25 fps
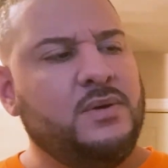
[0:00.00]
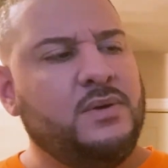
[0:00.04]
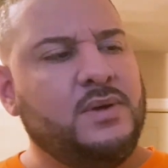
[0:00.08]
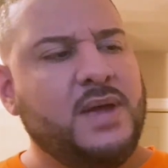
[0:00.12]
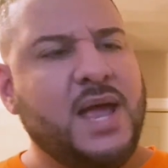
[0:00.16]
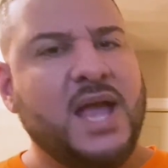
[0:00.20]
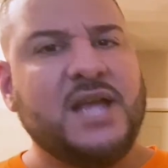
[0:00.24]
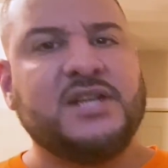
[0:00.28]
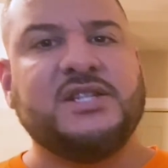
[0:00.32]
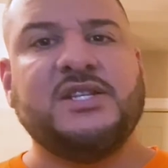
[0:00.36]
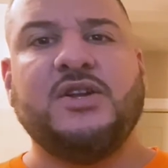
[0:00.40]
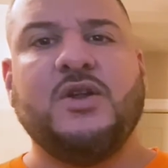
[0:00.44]

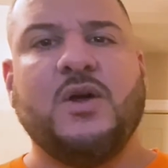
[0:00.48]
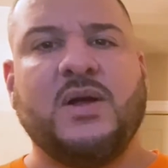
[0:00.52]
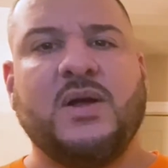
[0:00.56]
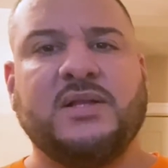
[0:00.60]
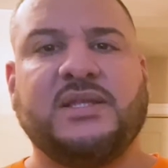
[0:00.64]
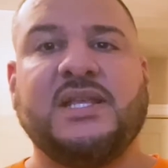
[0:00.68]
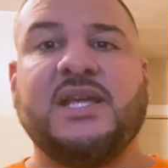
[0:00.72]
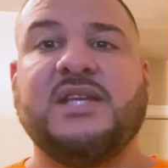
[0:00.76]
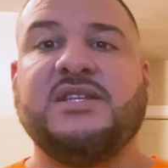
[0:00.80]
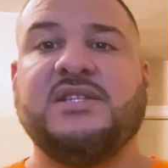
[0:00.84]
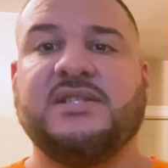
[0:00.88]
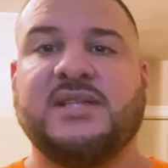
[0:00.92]
Actually, no, I
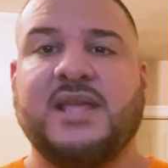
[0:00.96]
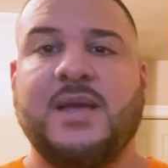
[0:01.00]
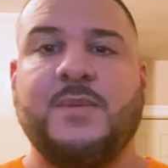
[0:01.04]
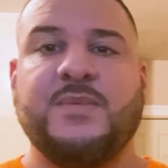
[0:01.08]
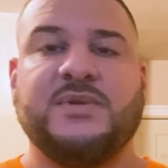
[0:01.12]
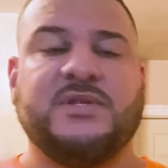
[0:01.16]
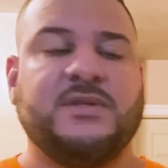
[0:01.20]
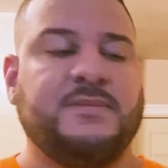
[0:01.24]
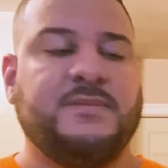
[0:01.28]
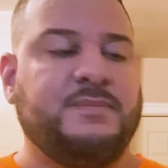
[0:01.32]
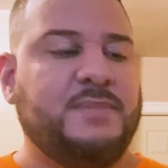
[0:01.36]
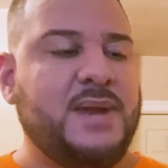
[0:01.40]
think it just came
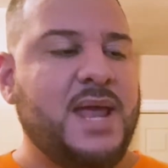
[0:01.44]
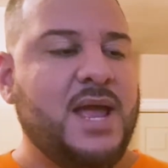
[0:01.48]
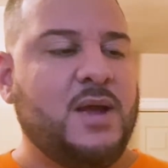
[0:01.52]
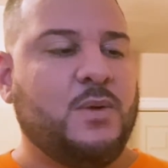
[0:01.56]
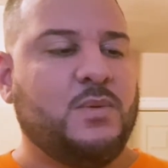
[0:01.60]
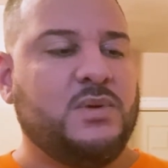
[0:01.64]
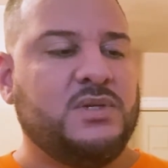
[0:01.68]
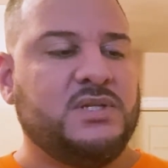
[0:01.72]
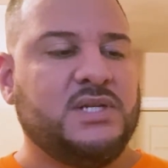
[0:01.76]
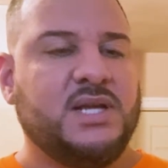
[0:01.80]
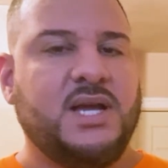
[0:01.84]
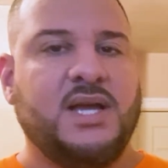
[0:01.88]
with some black
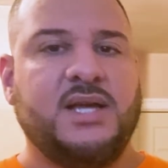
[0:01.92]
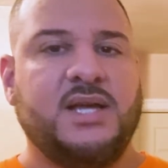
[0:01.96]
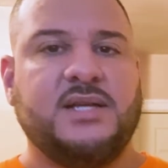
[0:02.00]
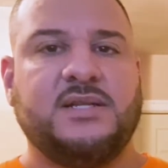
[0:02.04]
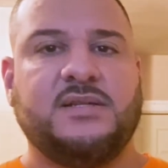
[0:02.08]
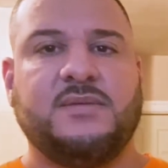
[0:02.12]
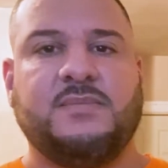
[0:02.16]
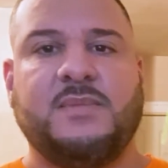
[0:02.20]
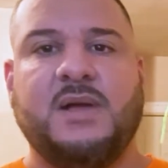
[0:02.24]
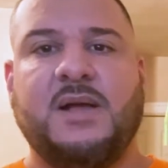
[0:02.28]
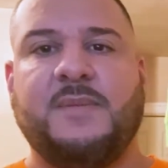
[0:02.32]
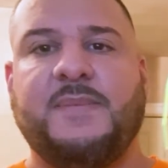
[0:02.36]
ones, guys.
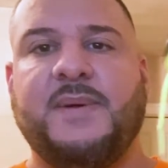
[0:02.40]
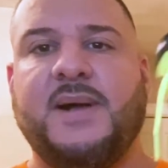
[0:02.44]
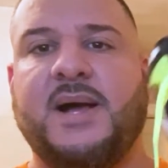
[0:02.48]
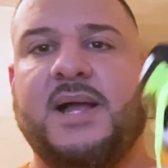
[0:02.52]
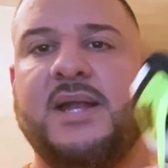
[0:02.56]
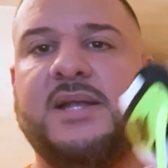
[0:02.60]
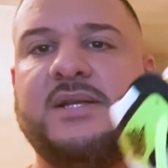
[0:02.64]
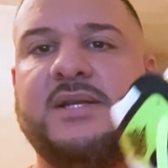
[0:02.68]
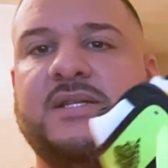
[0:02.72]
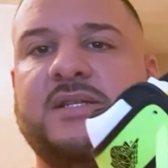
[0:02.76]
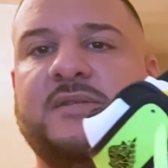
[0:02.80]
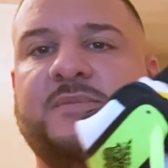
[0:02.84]
My
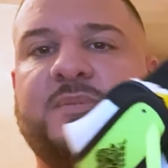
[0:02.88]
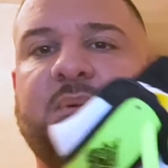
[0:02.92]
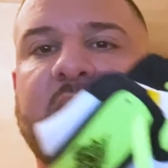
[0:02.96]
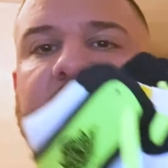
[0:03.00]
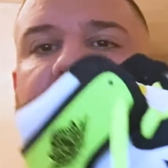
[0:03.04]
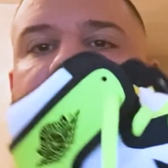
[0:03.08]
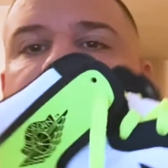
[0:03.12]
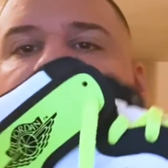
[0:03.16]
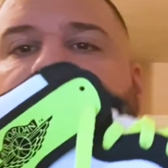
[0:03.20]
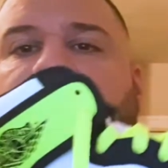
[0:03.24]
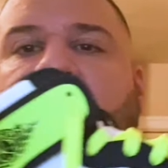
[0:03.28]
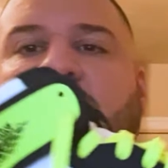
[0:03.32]
apologies,
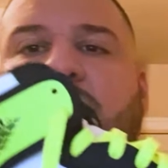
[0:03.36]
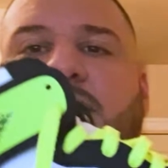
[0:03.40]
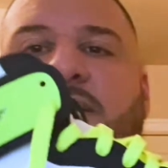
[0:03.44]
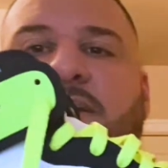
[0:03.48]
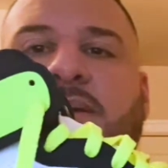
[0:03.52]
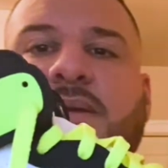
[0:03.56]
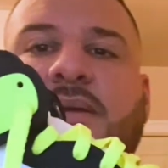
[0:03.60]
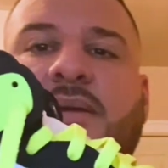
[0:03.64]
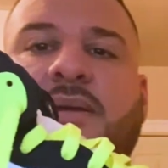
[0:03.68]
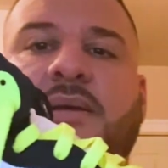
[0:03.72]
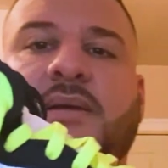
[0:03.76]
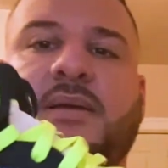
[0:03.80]
but
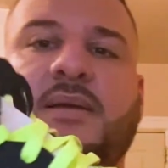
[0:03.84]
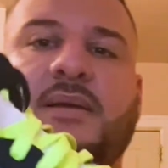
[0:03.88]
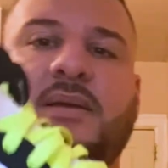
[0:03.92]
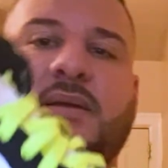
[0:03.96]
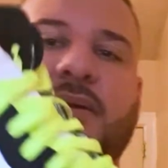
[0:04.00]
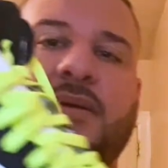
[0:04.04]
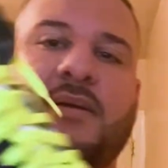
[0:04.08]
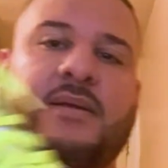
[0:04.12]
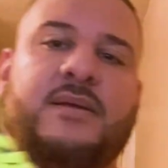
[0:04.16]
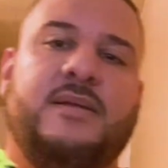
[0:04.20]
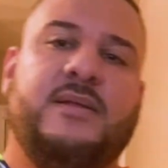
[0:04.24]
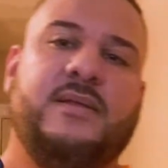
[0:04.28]

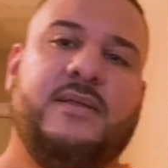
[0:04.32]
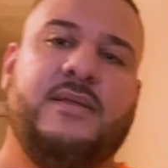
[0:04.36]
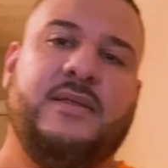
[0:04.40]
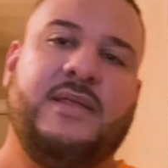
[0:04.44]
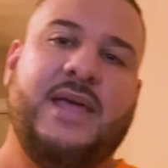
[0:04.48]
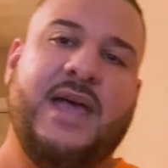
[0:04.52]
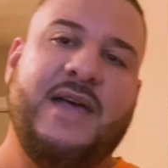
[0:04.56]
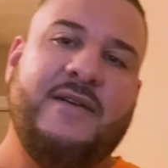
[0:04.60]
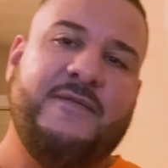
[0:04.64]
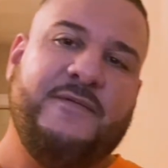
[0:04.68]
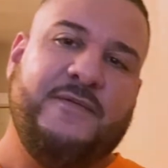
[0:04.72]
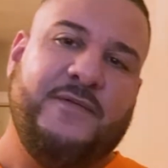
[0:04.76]

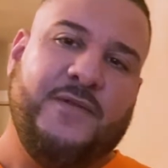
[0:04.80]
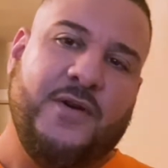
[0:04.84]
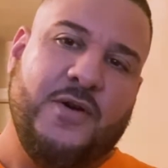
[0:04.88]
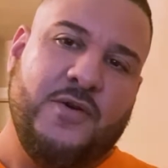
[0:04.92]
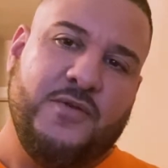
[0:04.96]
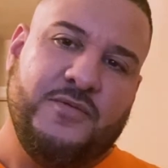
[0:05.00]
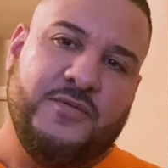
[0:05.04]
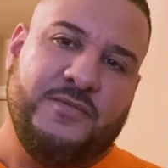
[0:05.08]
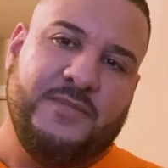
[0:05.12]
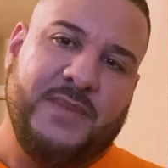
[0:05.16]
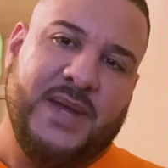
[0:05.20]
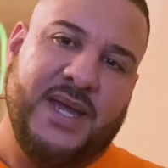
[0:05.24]
that
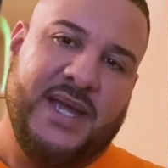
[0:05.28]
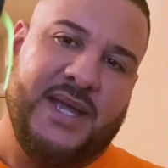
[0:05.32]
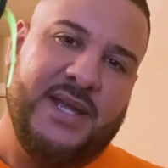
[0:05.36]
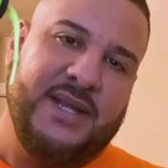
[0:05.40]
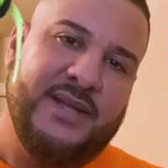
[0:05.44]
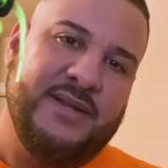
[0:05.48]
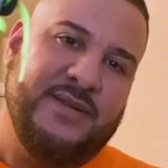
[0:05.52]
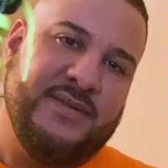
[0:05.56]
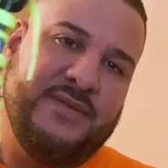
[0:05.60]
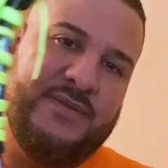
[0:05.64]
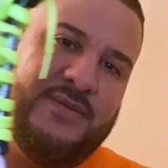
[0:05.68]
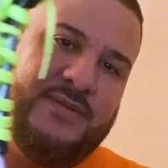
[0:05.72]
Vote, man,